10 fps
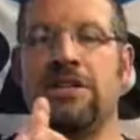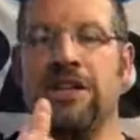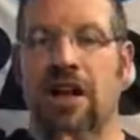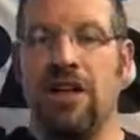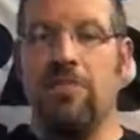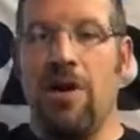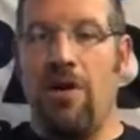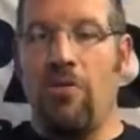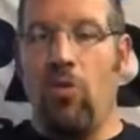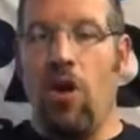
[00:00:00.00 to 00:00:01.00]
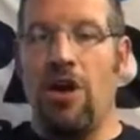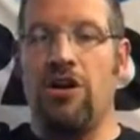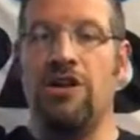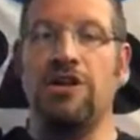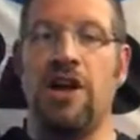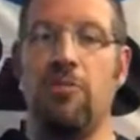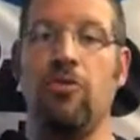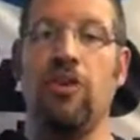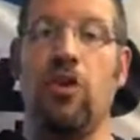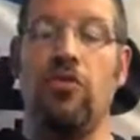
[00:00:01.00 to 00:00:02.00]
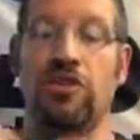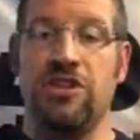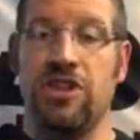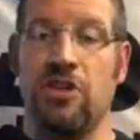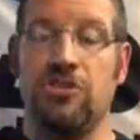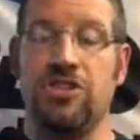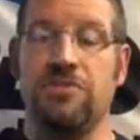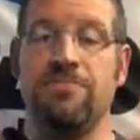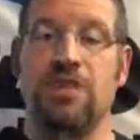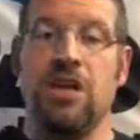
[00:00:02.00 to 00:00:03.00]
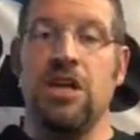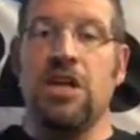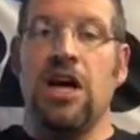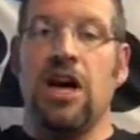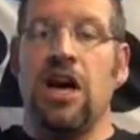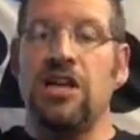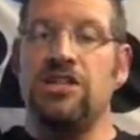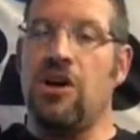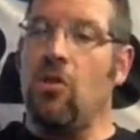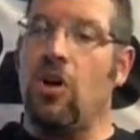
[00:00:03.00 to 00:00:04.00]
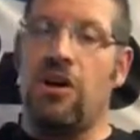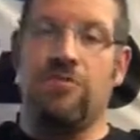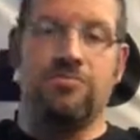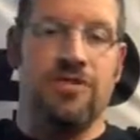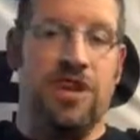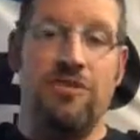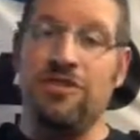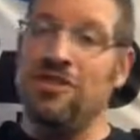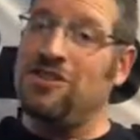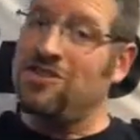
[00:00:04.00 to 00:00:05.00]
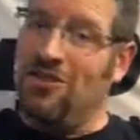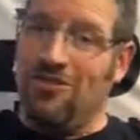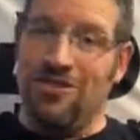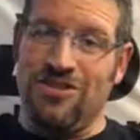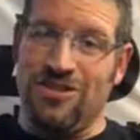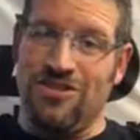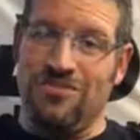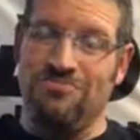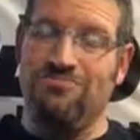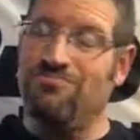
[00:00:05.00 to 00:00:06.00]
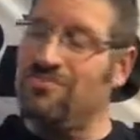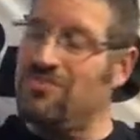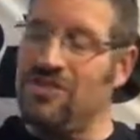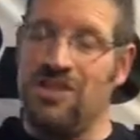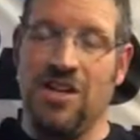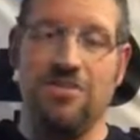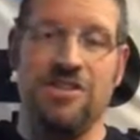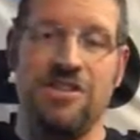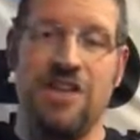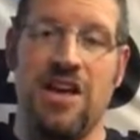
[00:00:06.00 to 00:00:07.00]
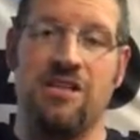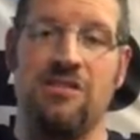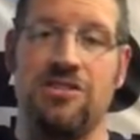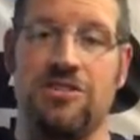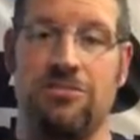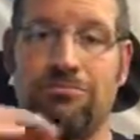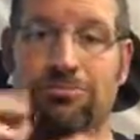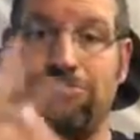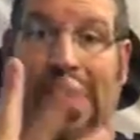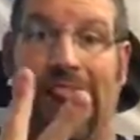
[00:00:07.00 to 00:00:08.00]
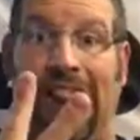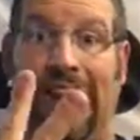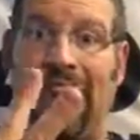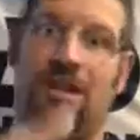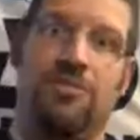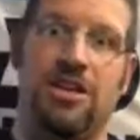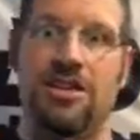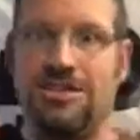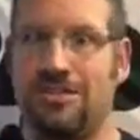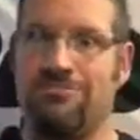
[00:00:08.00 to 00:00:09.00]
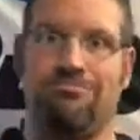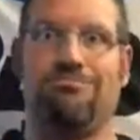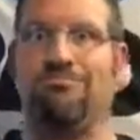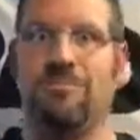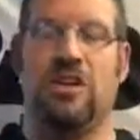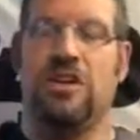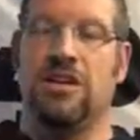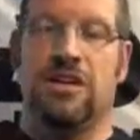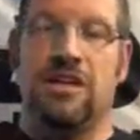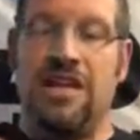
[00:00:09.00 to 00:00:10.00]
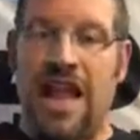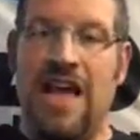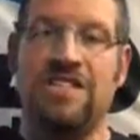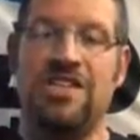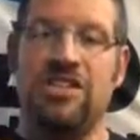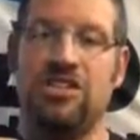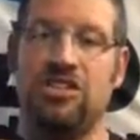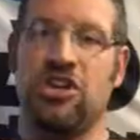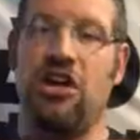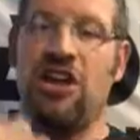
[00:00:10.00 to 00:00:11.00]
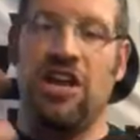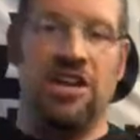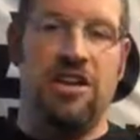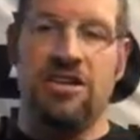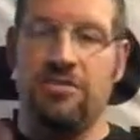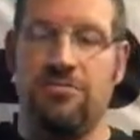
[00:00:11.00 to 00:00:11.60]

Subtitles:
Talking about water, now moving over to the ocean, salt water. You ever seen a salt crystal? Same as a sand crystal. I mean, it's nasty, shardy.